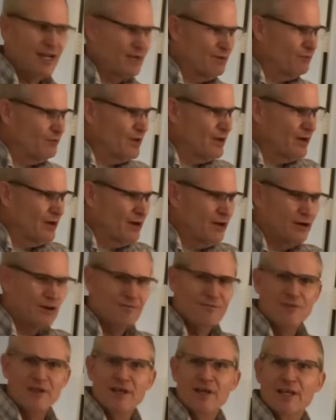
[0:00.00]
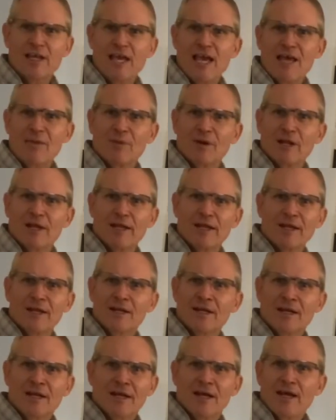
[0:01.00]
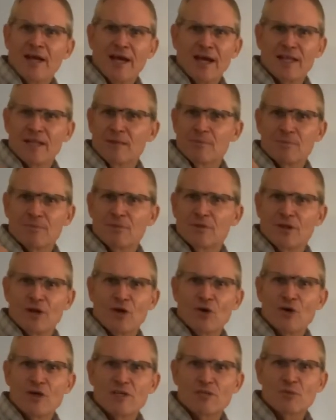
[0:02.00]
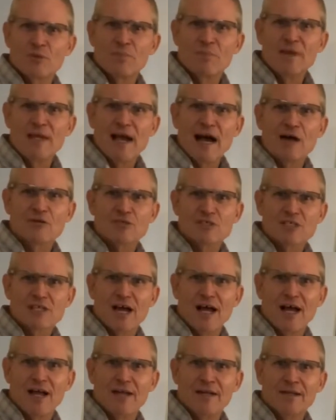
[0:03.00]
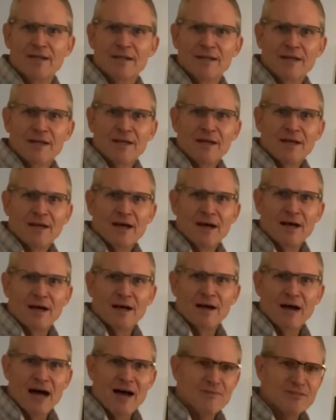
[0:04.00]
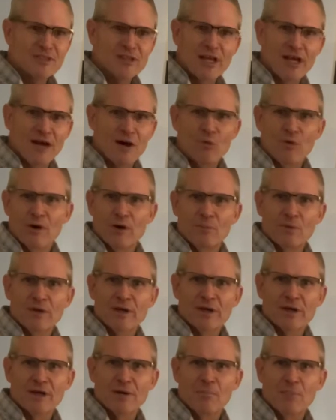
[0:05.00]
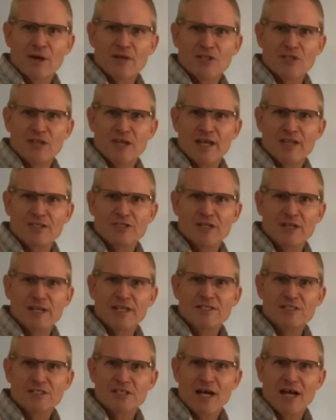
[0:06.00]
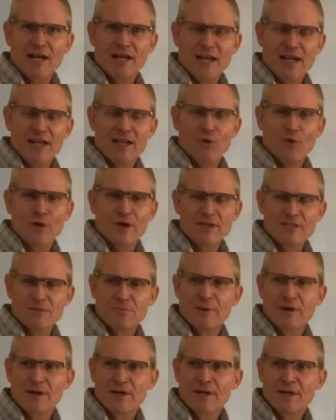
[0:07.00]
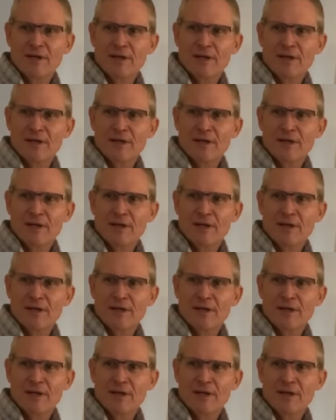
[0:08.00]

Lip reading: and run 100 feet of cable in, and the noise would be outside. Obviously, I don't want to bring a combustion engine inside anyways, but